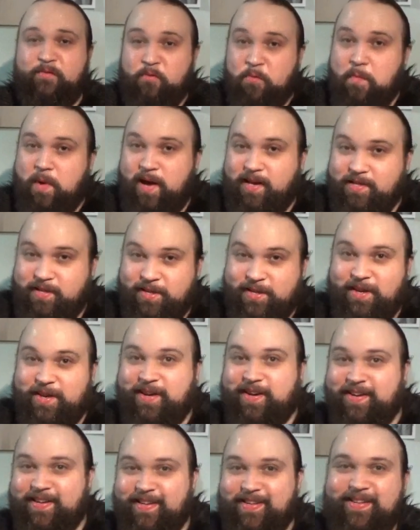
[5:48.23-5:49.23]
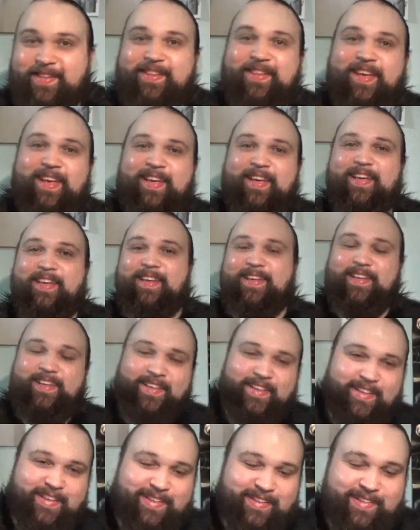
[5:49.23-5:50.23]
yeah, that's from Monster Hunter. Yeah, yeah,
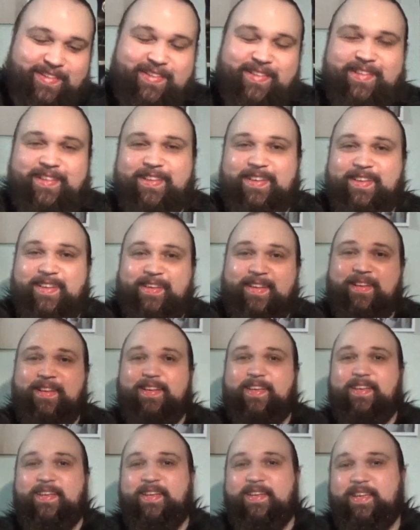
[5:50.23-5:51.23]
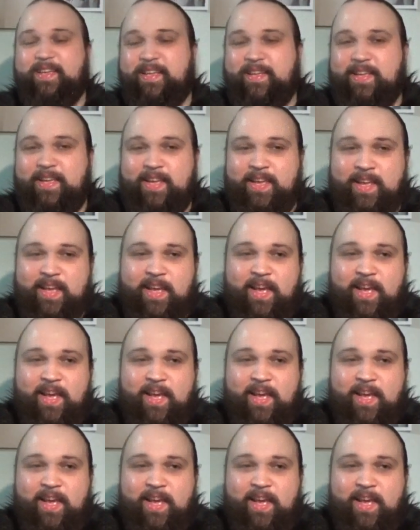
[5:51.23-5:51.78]
yeah. How do you pick your shit?